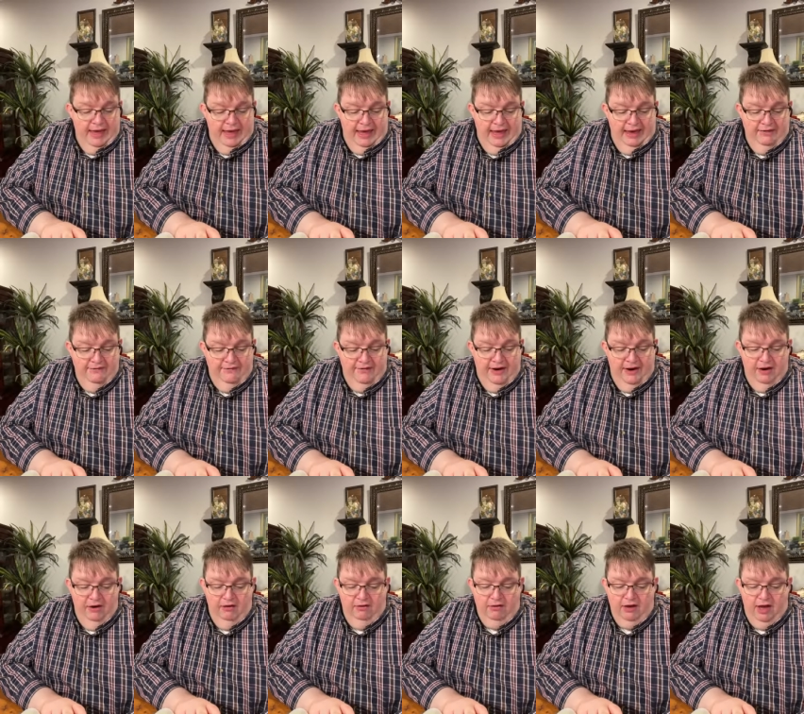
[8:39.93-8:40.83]
And
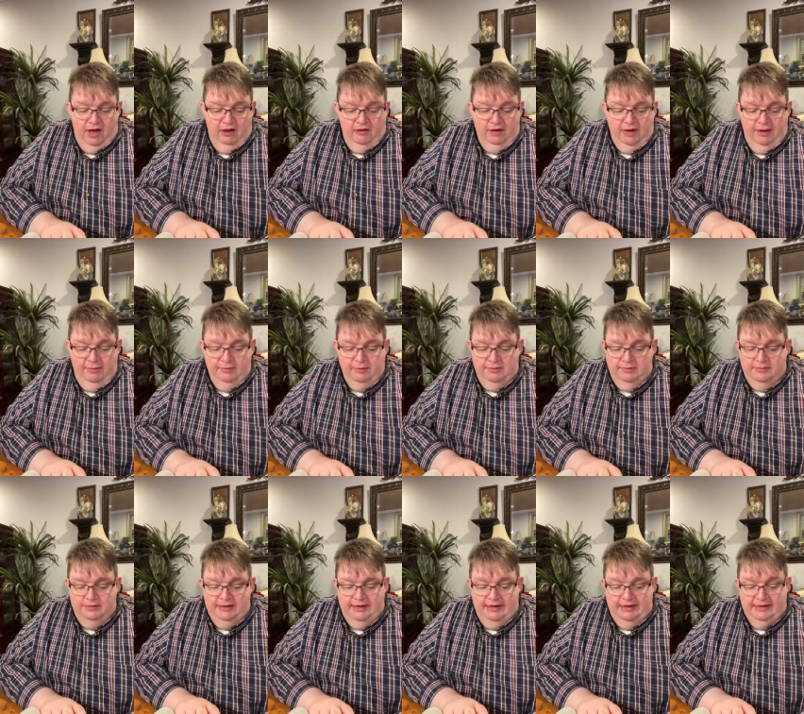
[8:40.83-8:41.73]
Pharaoh called
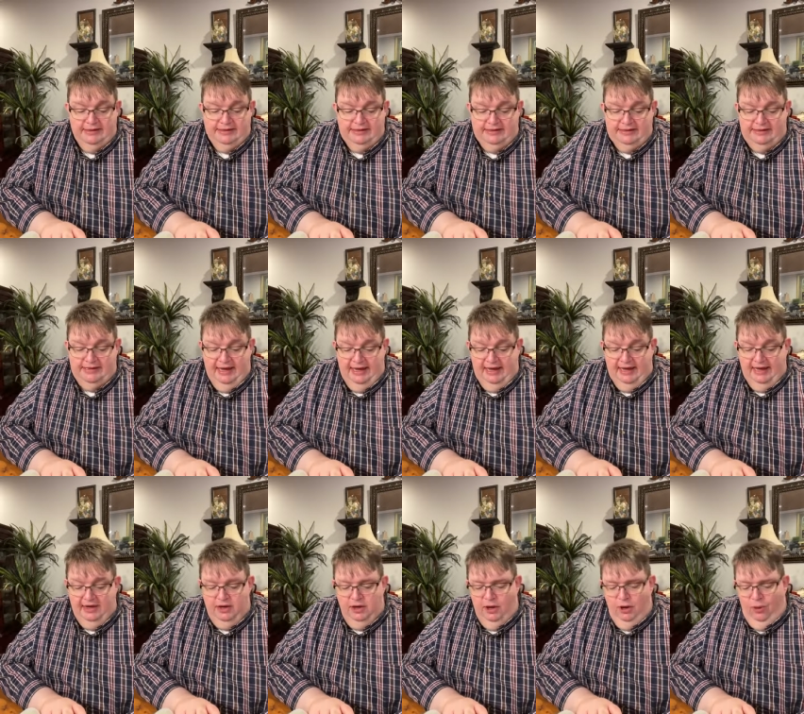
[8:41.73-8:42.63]
Abram and
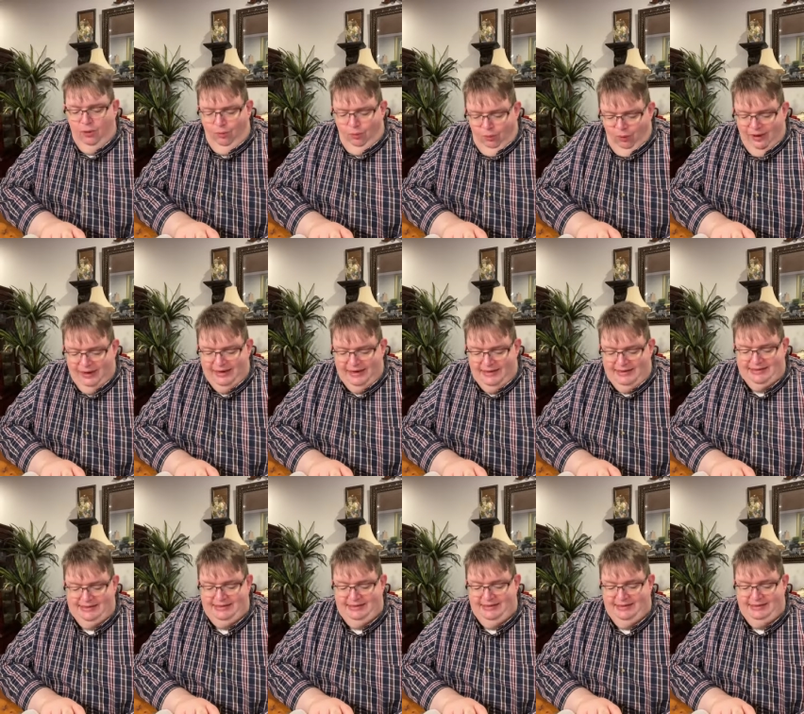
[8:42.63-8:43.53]
said, What
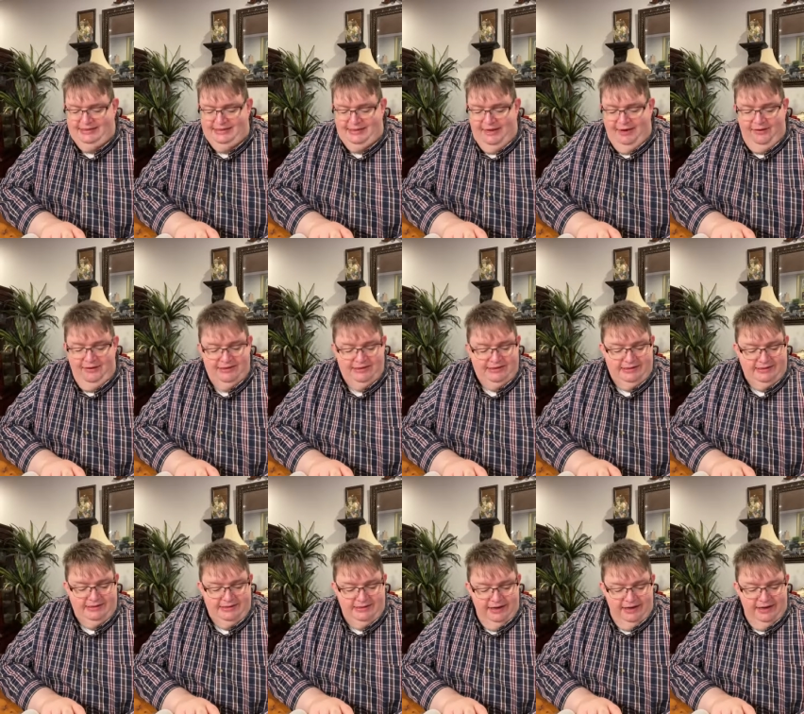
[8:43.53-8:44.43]
is this thou
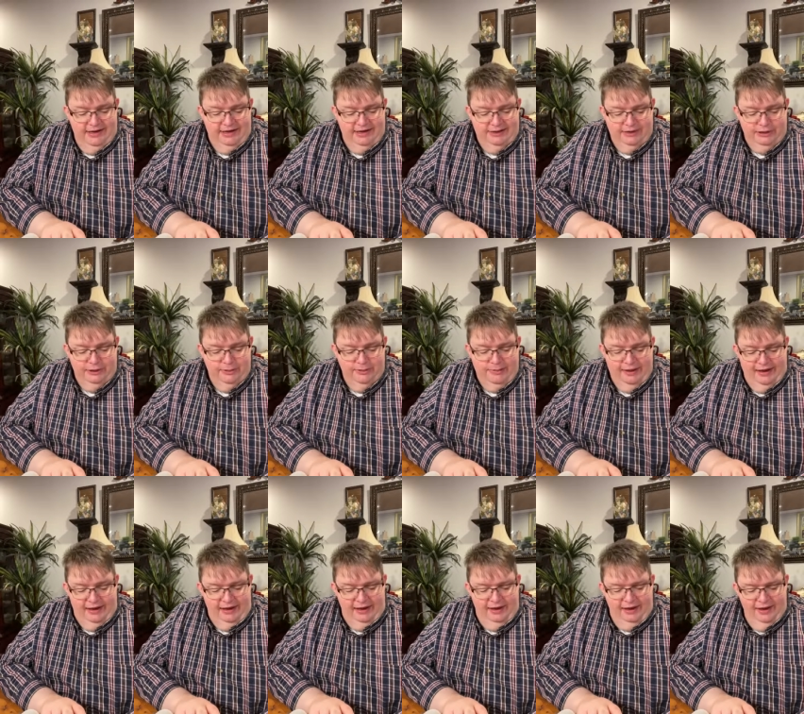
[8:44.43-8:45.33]
hast done unto
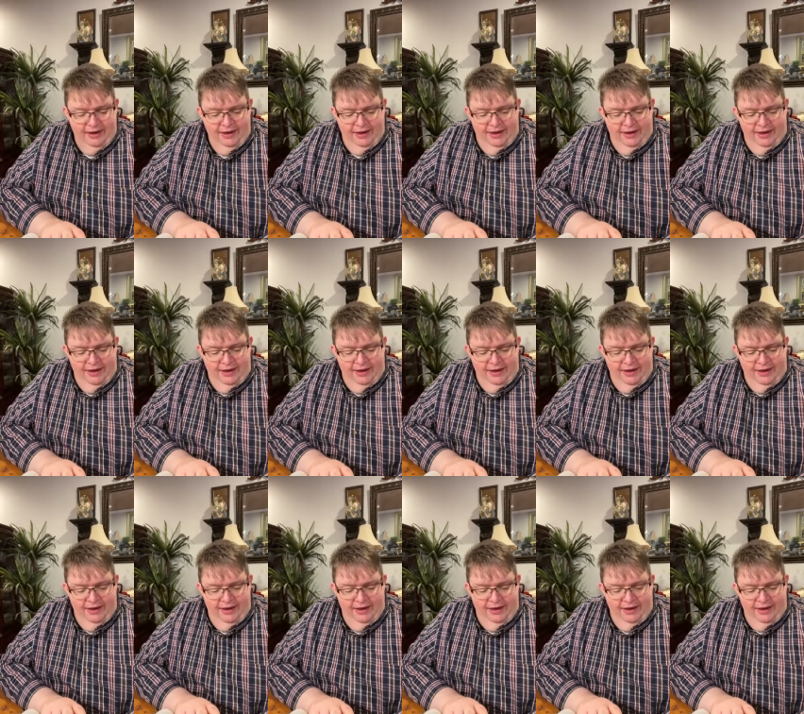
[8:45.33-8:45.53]
me?